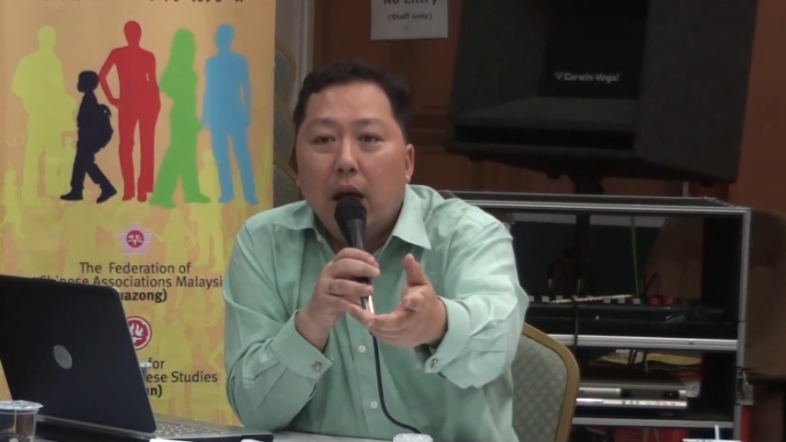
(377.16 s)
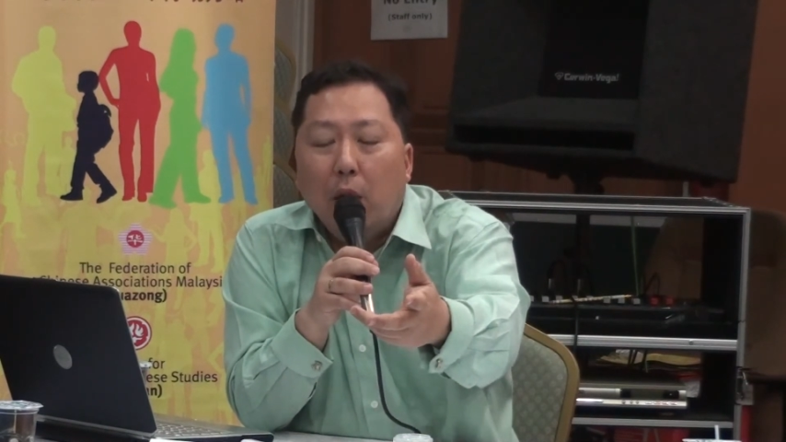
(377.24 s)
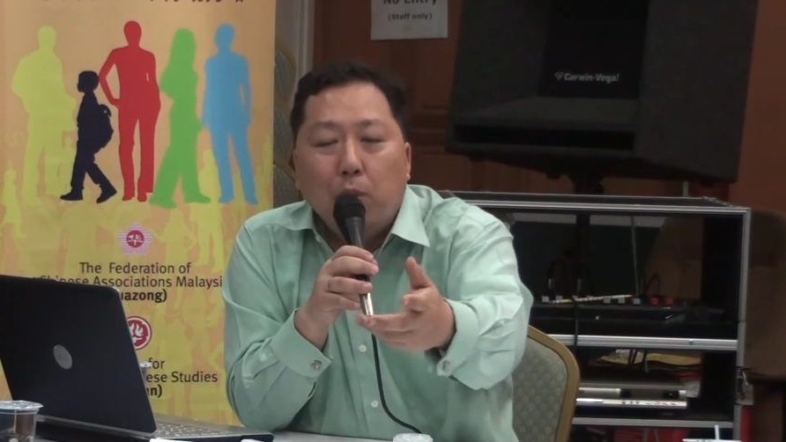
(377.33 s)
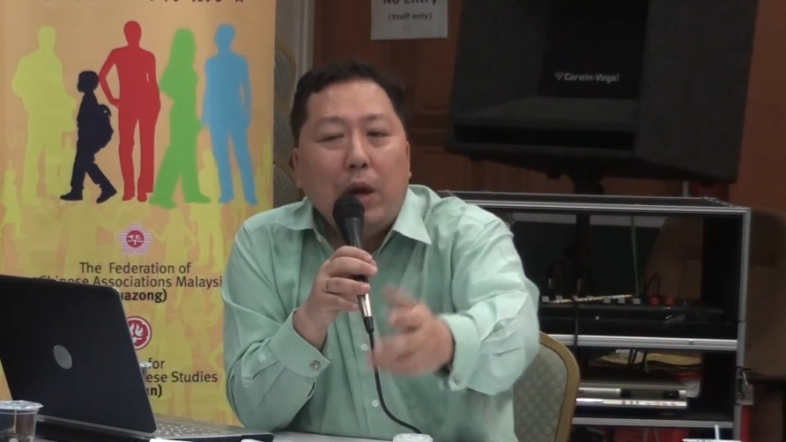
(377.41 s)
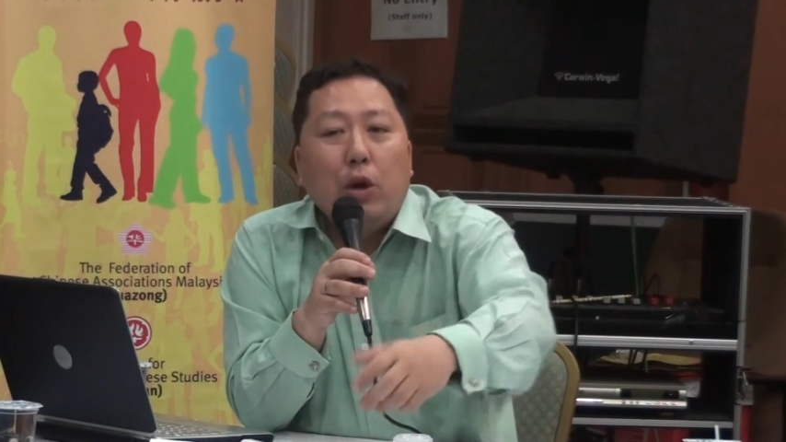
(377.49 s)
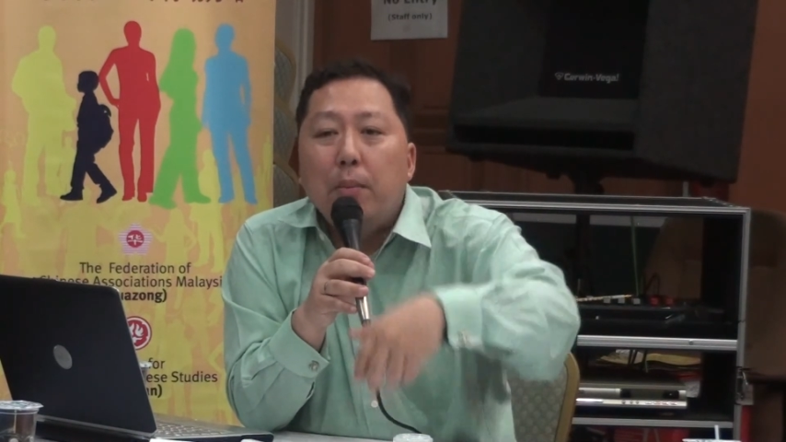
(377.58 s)

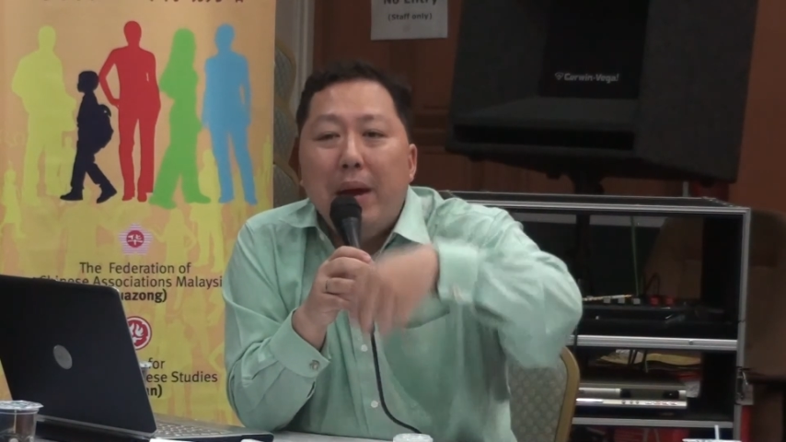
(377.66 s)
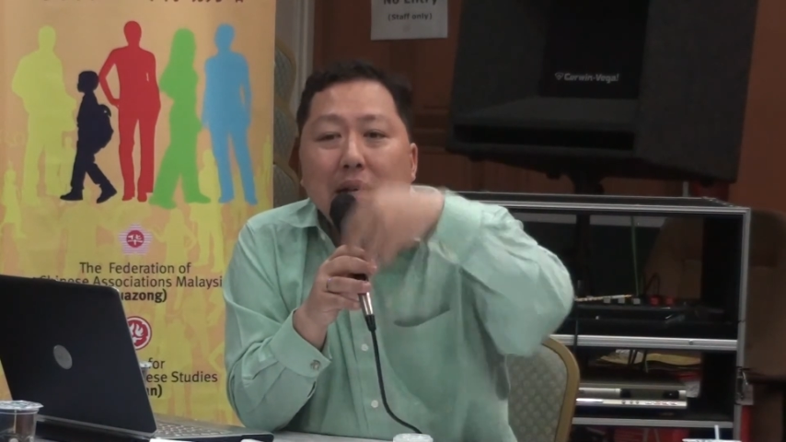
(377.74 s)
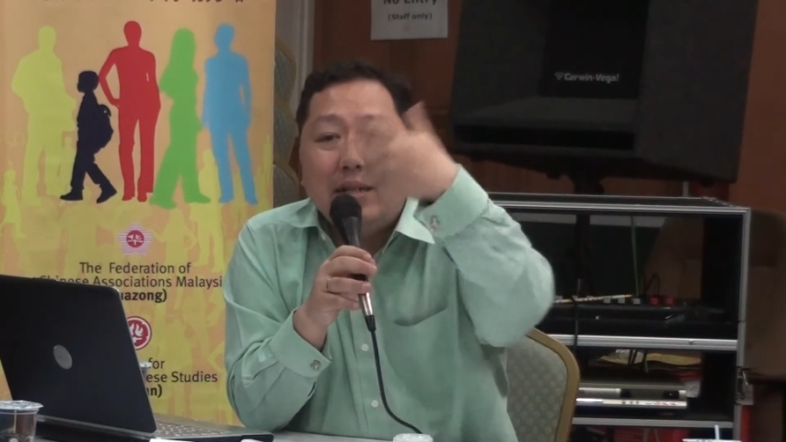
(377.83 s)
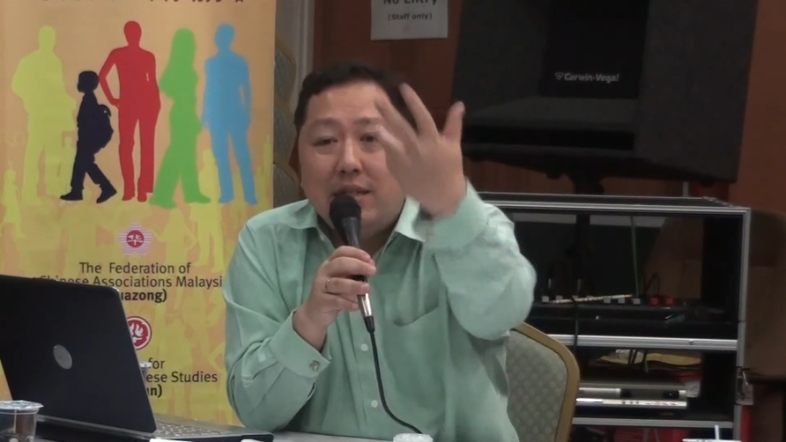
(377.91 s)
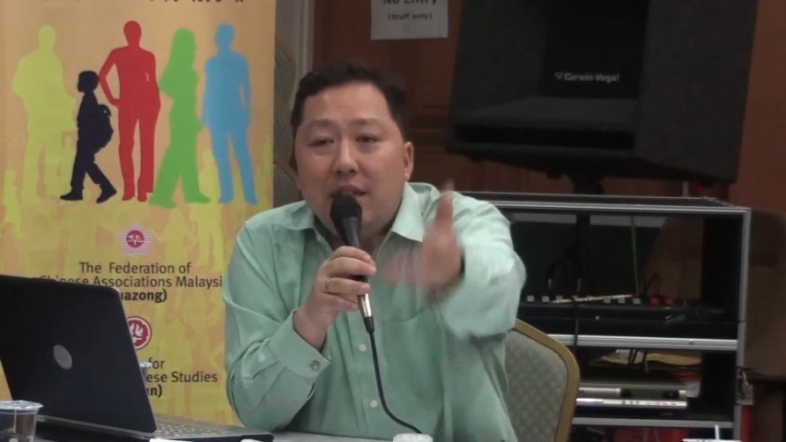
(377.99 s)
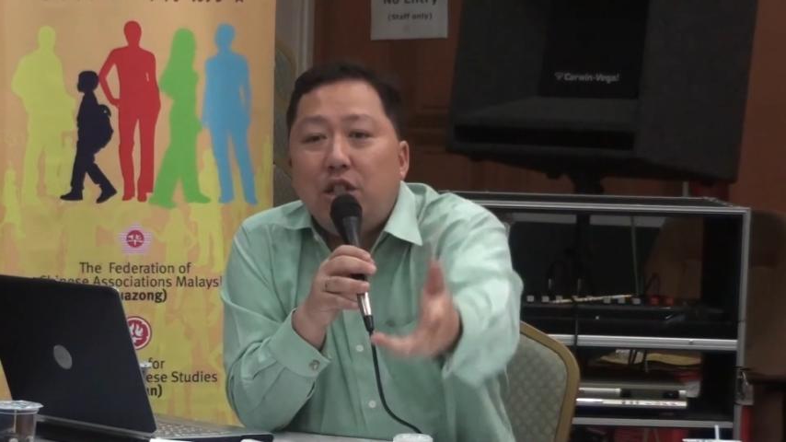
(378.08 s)
we're going to make
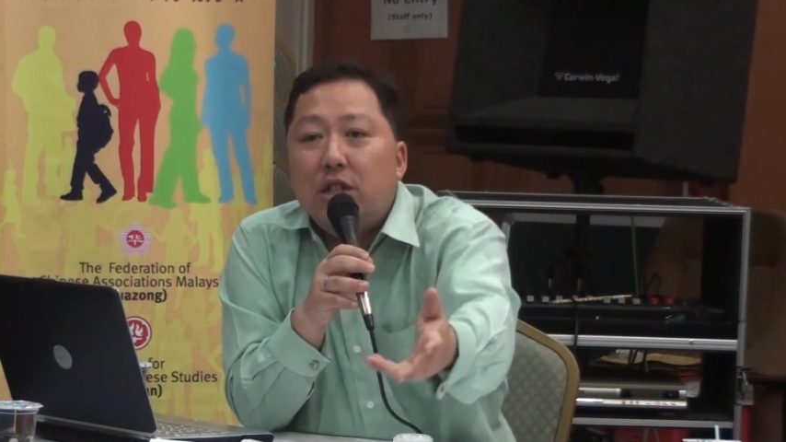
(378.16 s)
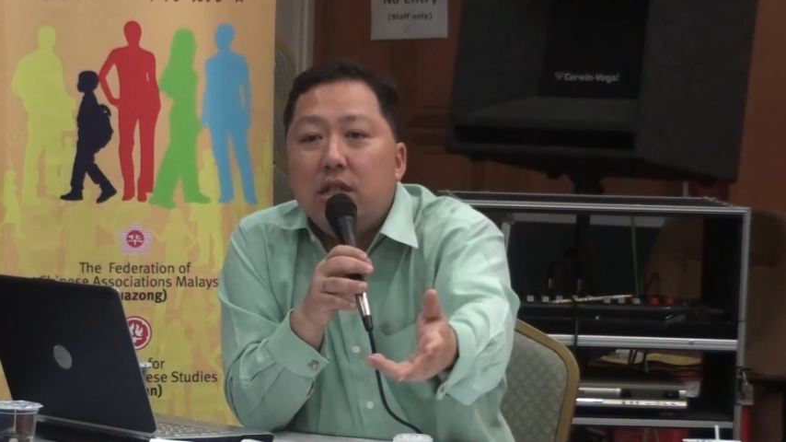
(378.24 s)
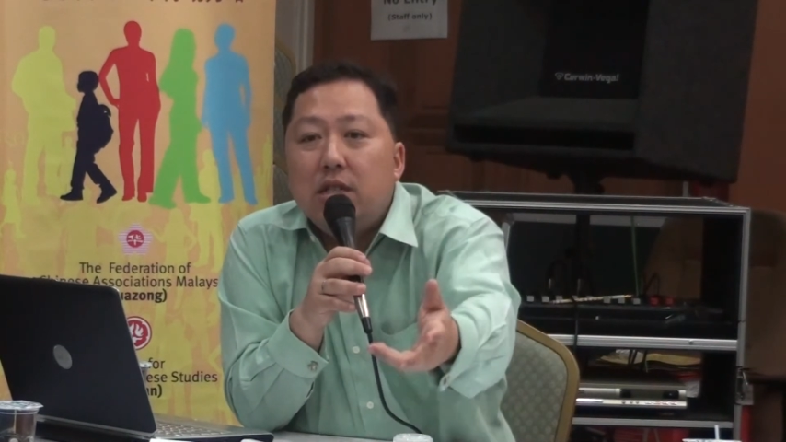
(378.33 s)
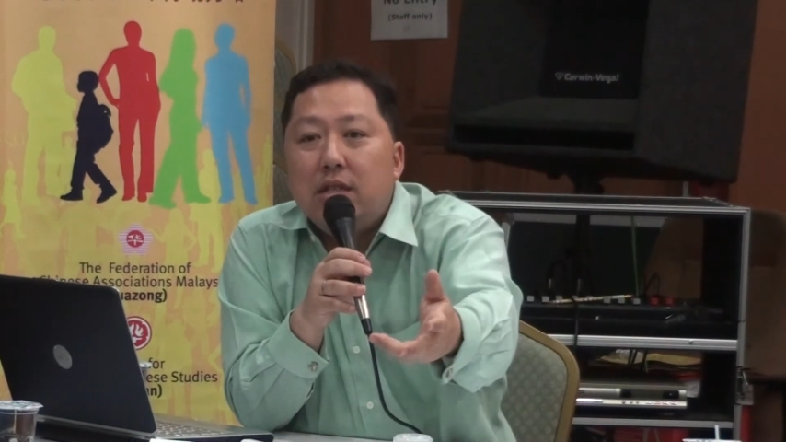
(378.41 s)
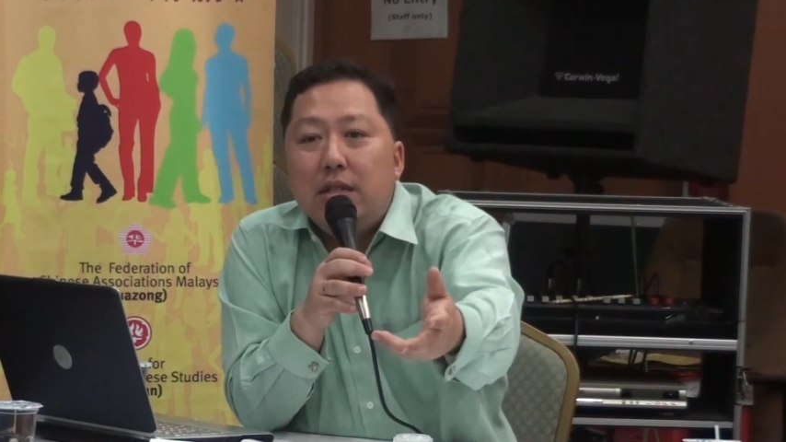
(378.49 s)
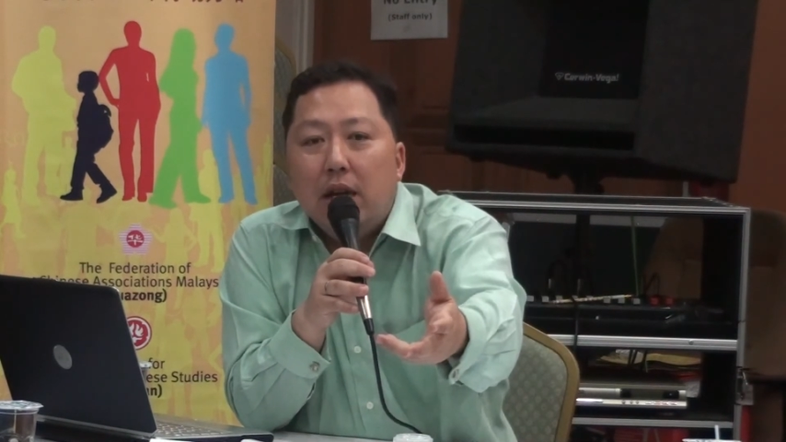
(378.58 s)

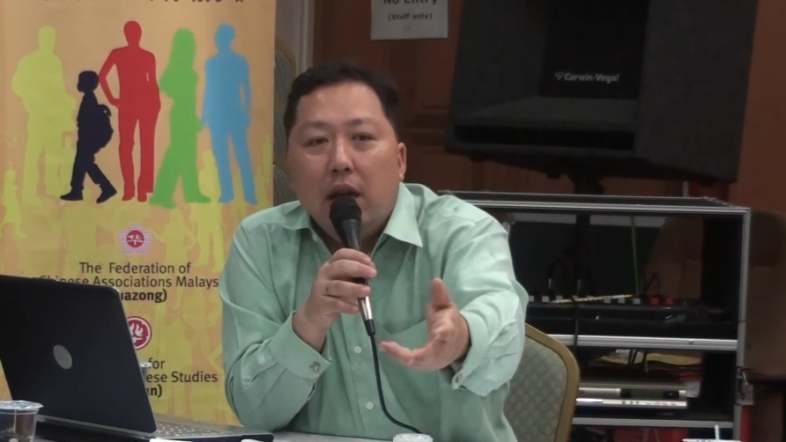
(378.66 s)
decisions